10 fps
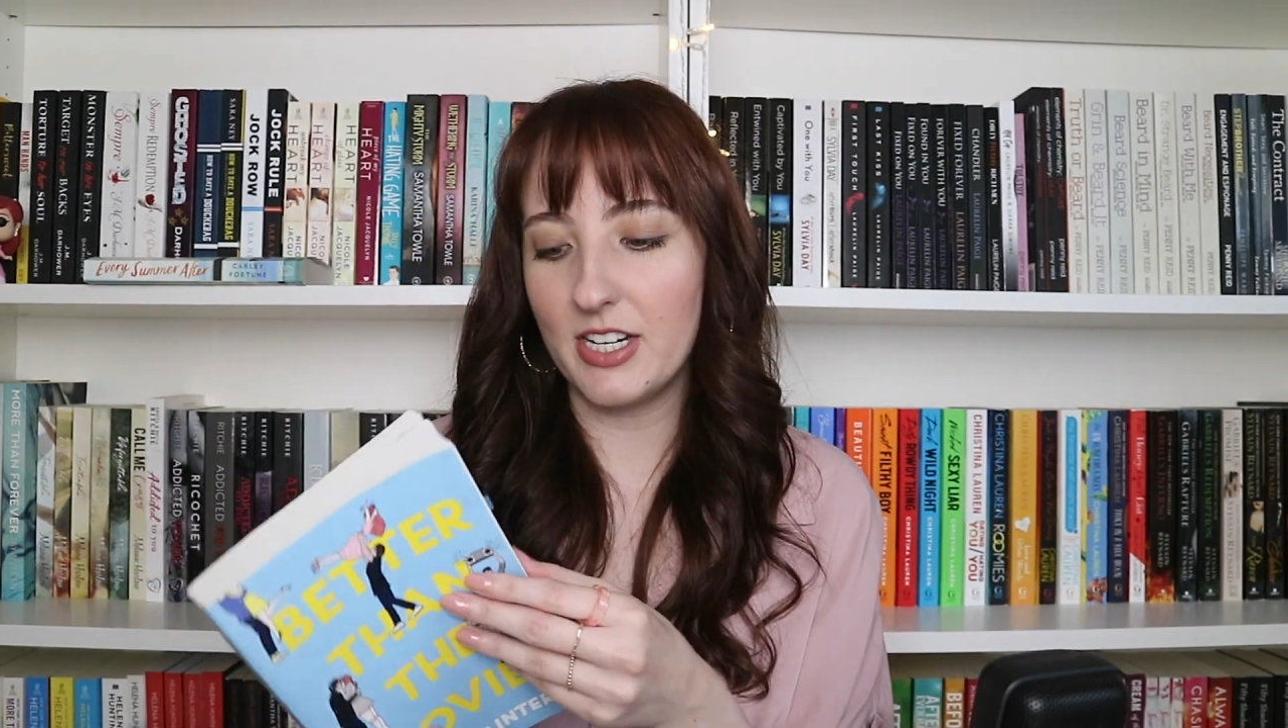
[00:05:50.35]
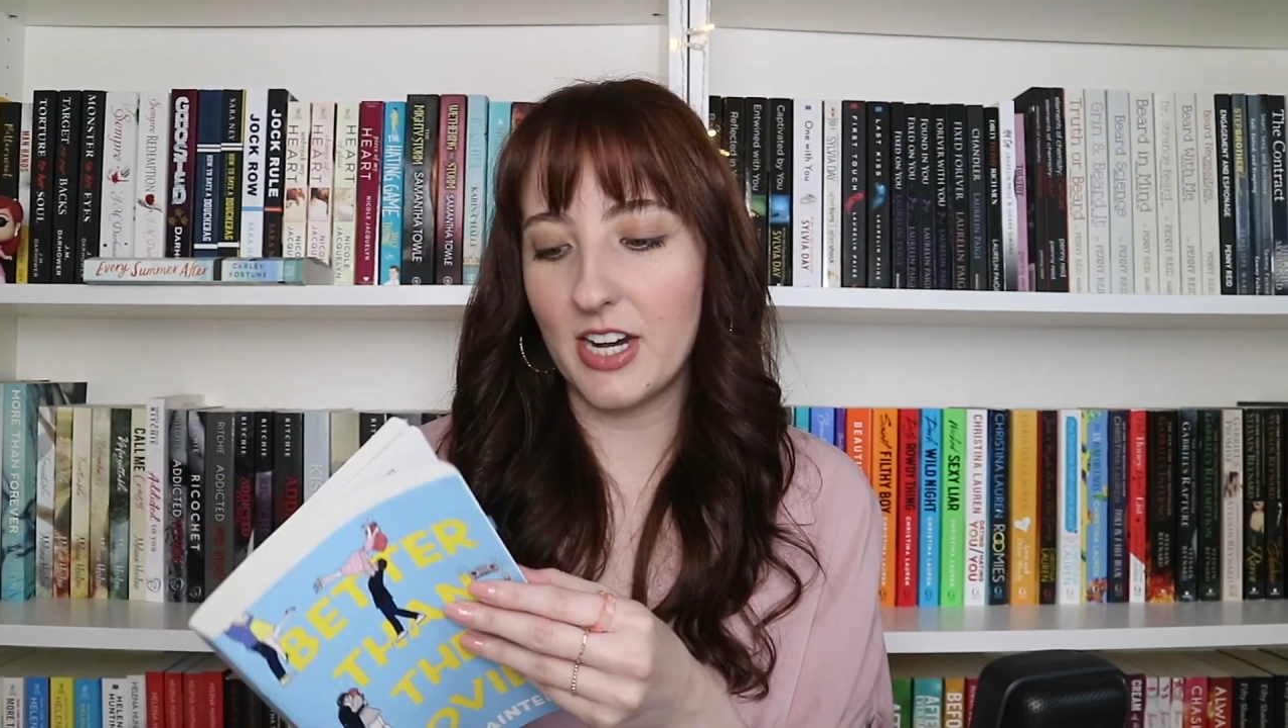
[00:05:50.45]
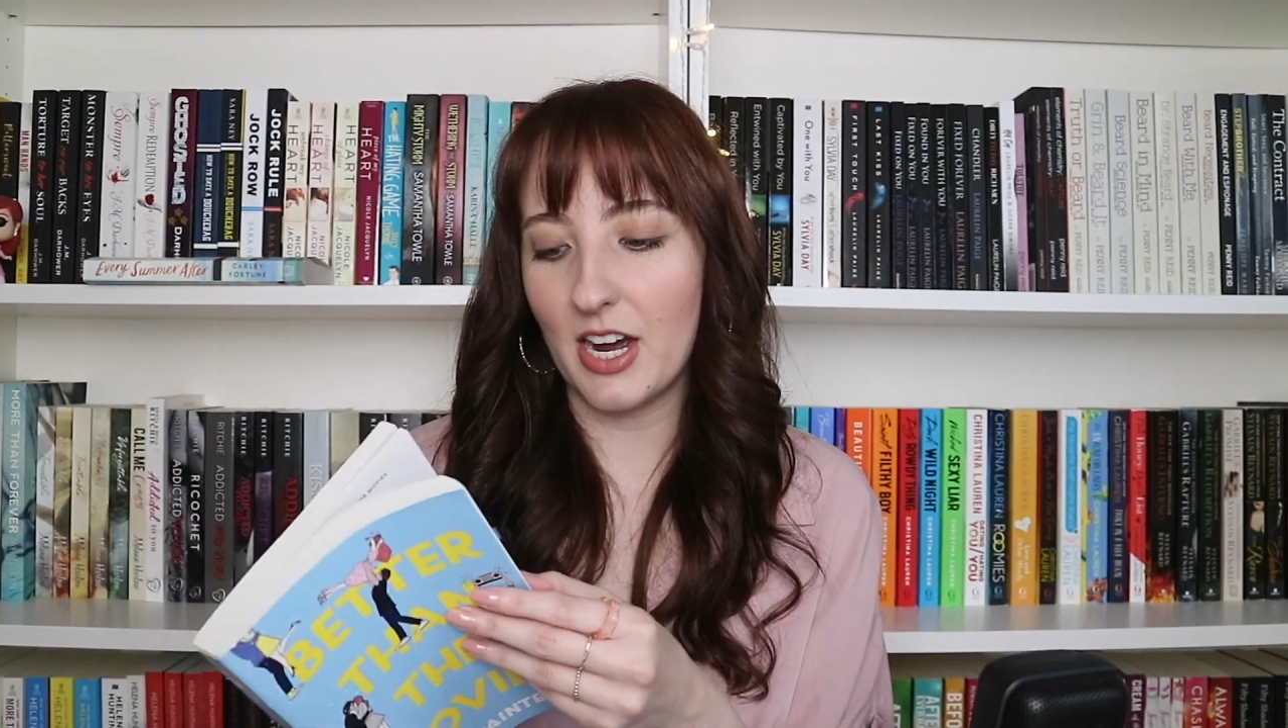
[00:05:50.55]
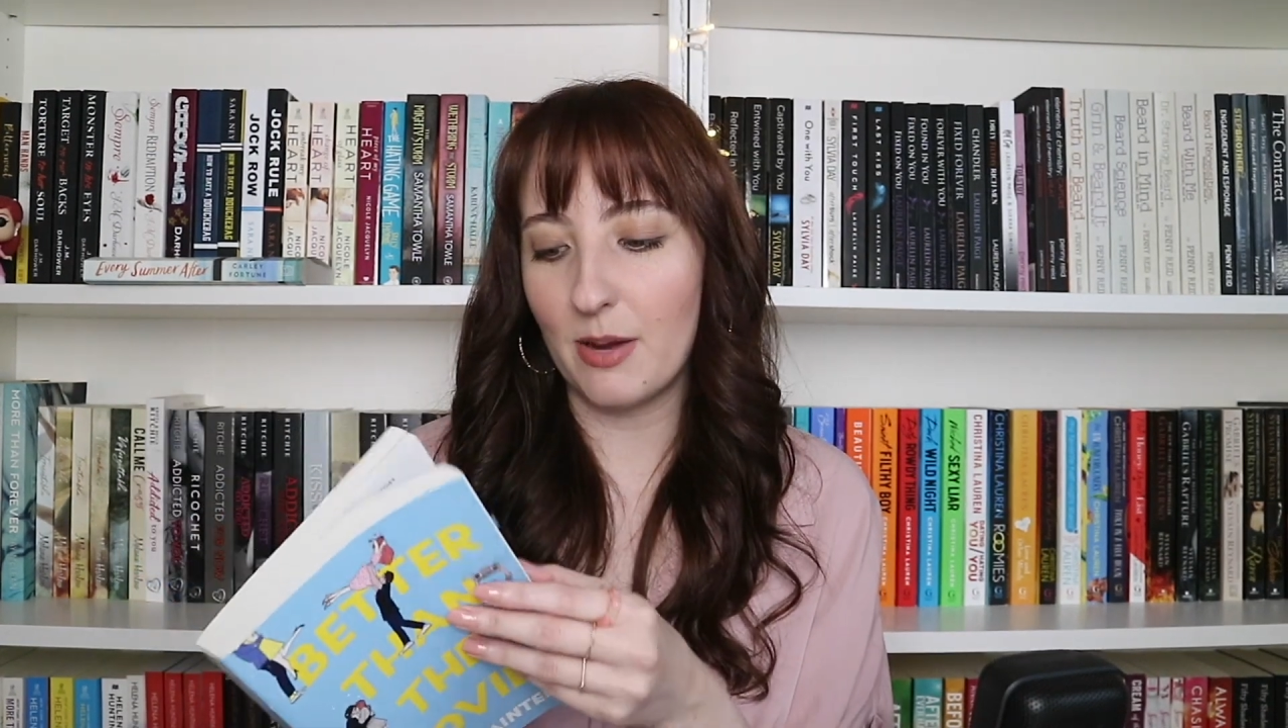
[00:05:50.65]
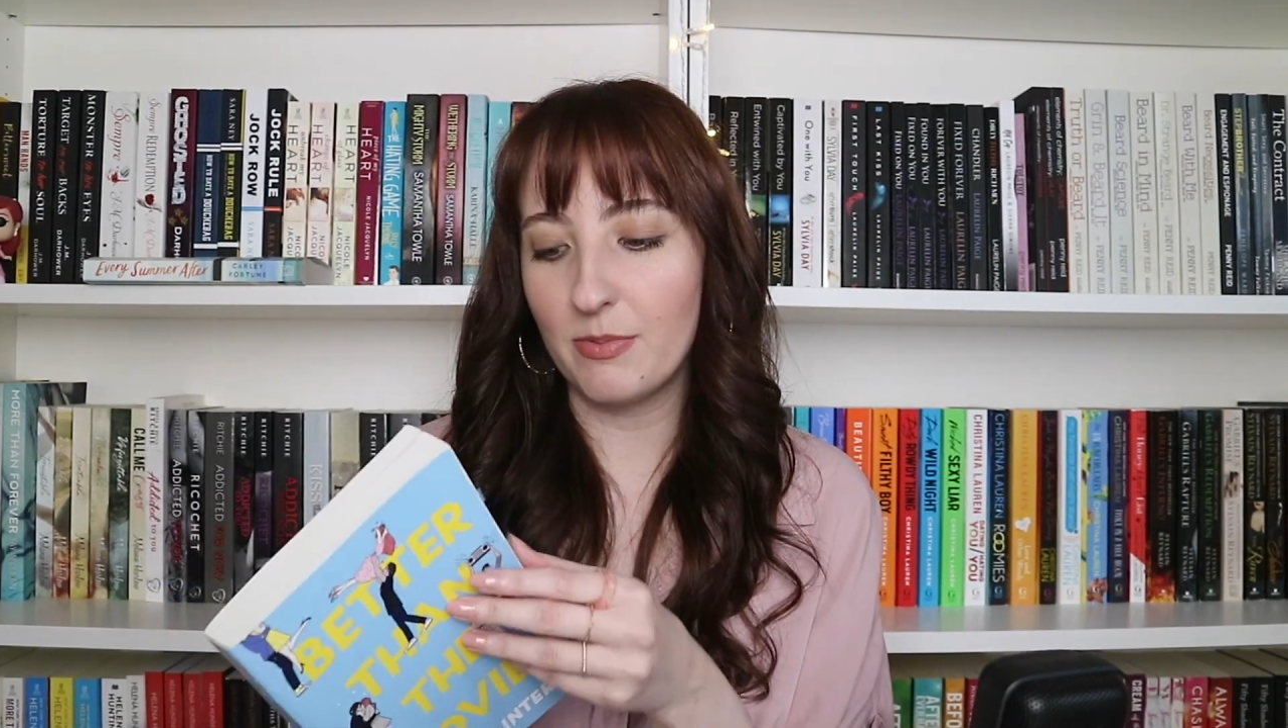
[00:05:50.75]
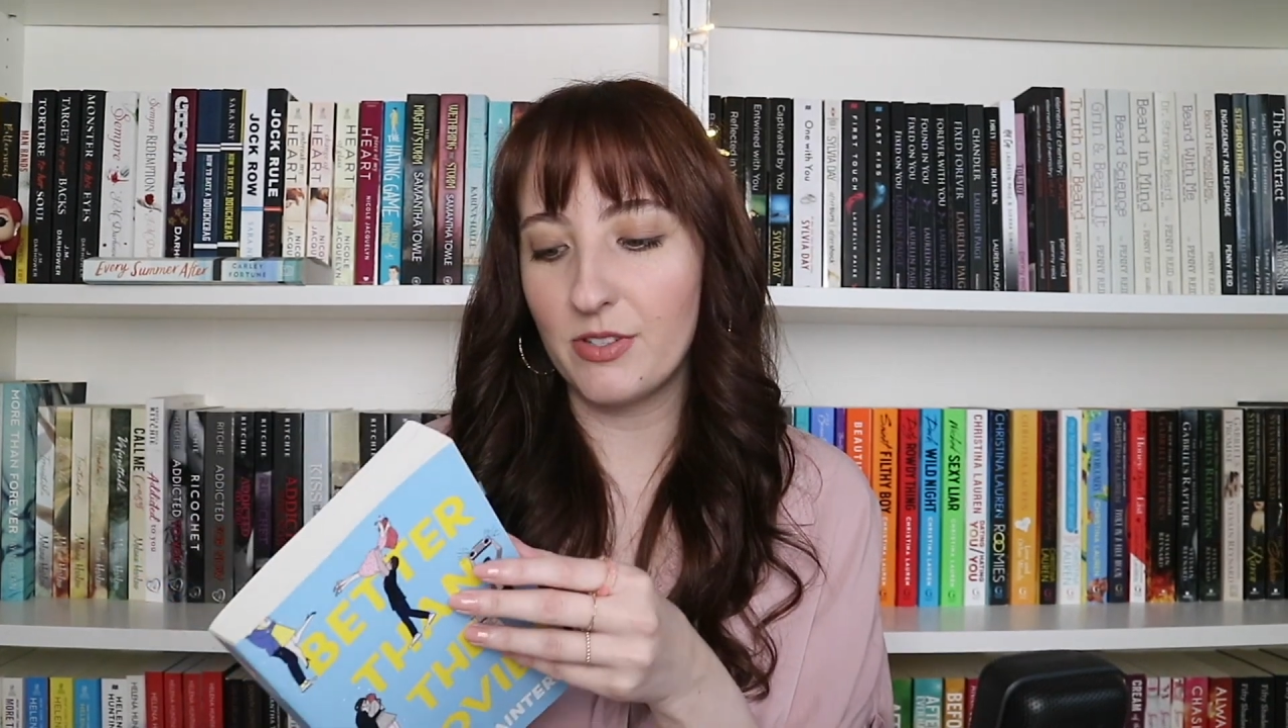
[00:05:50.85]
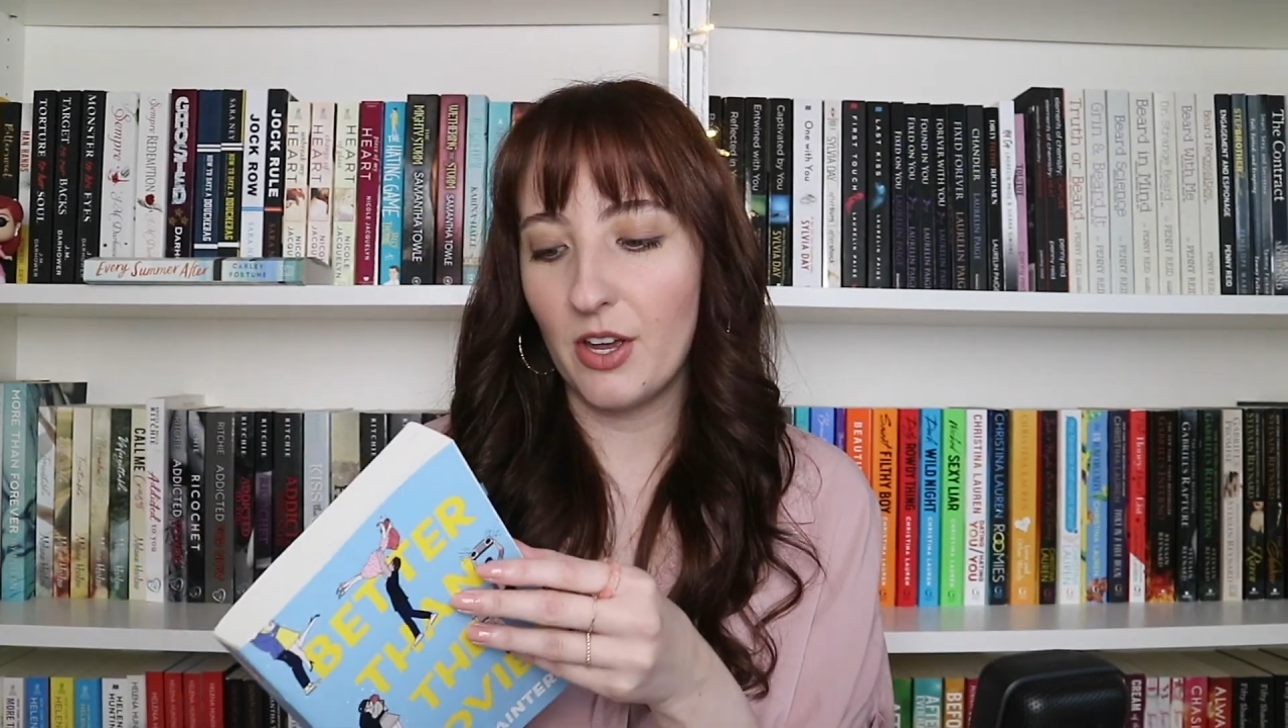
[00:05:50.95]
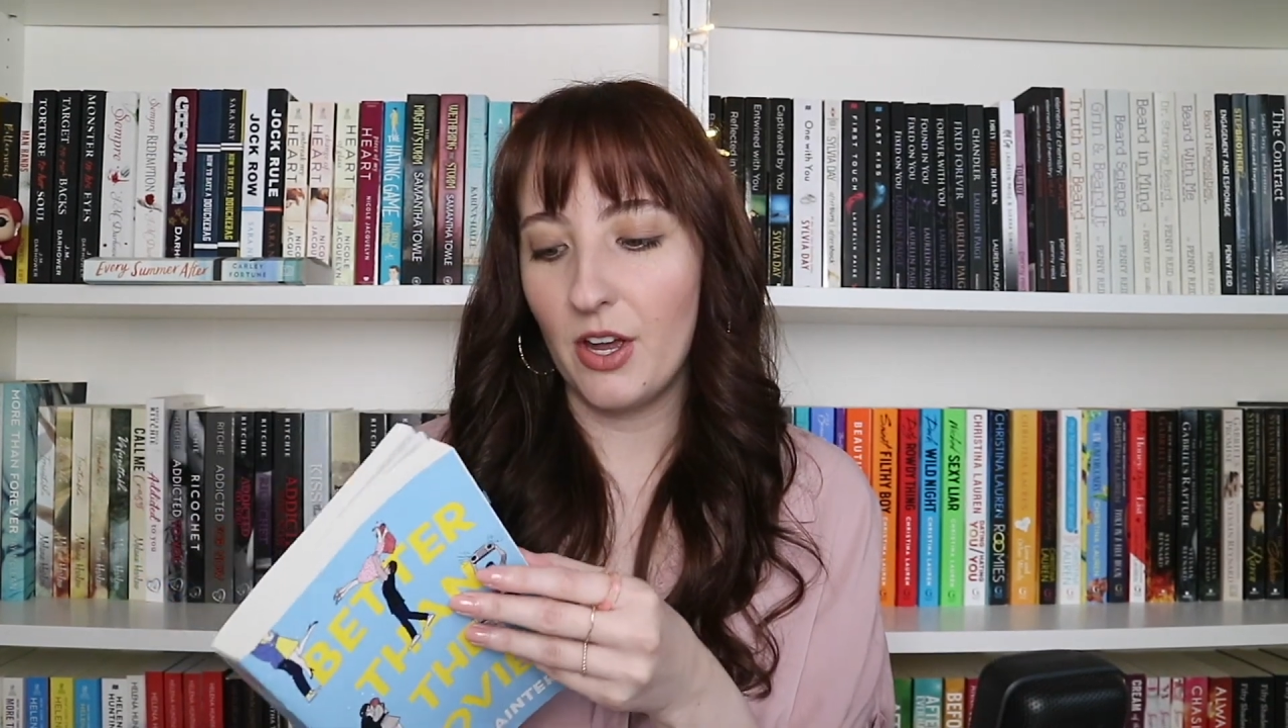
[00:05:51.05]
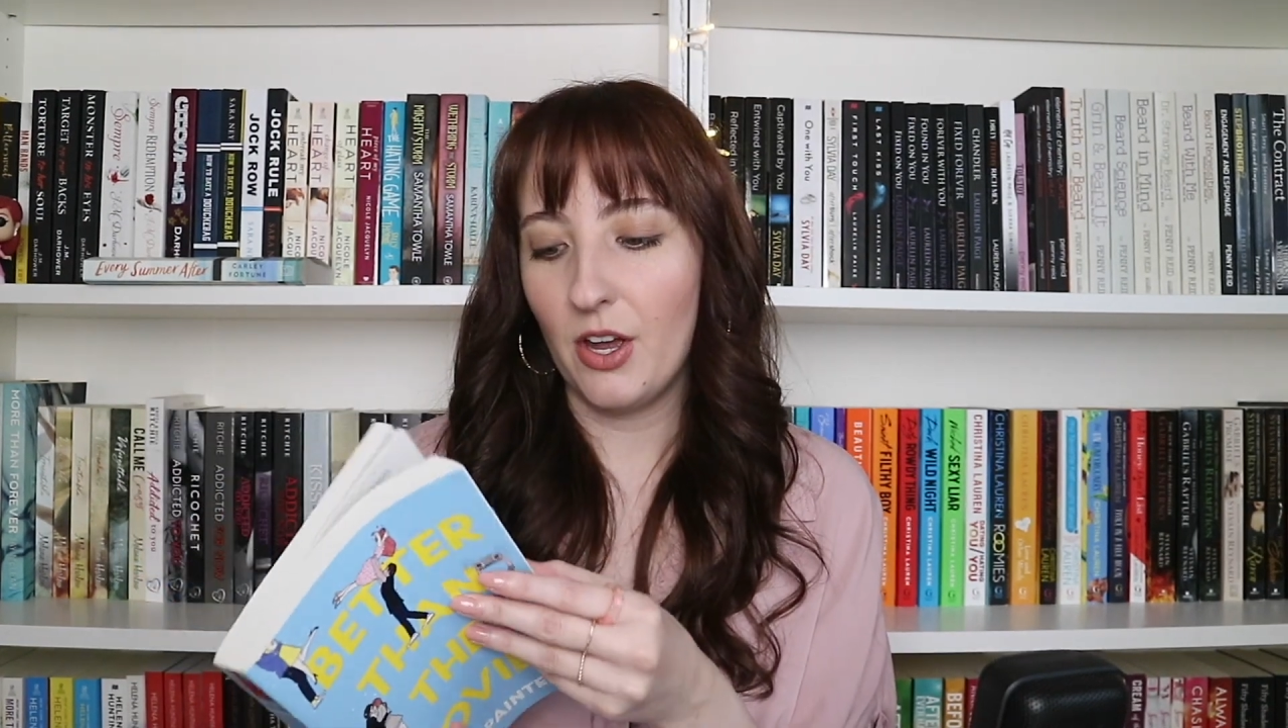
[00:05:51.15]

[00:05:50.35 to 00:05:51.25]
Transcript: tabs,